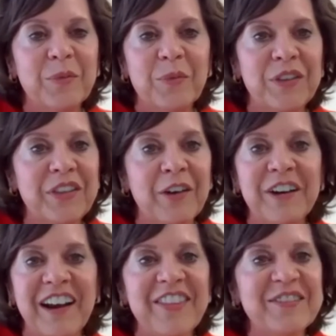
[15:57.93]
with
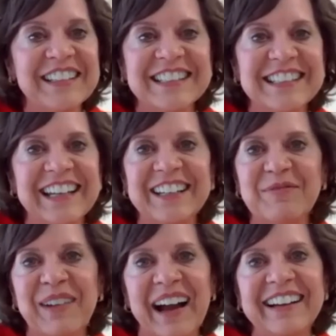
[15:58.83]
every other real
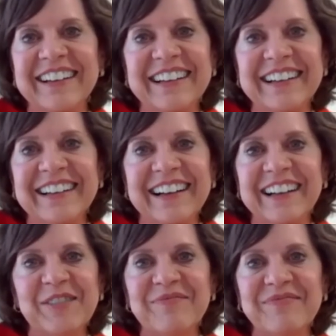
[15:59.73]
estate buyer
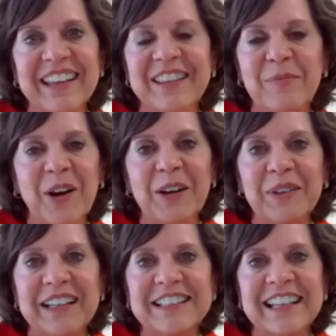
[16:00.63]
in the
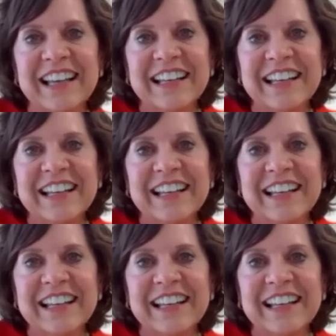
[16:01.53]
marketplace.